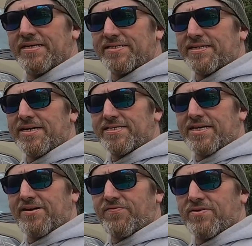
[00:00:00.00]
Stay
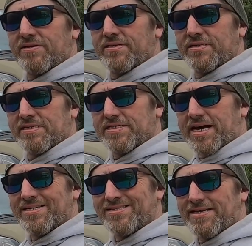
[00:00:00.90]
safe,
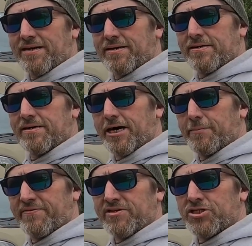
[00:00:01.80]
stay entertained. I
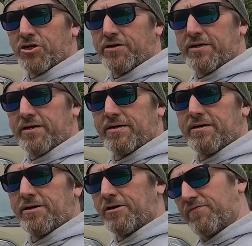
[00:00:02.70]
hope you've enjoyed it,
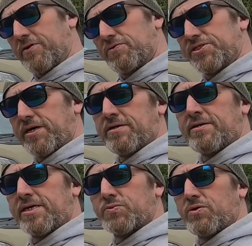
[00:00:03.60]
and hopefully we'll see you in the
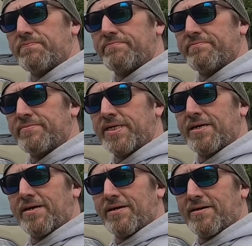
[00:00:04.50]
next one.
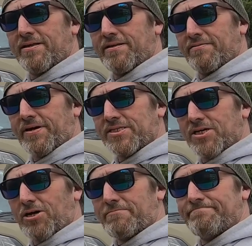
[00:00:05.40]
Thanks a
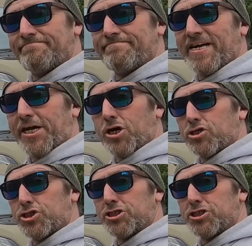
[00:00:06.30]
lot. Adios.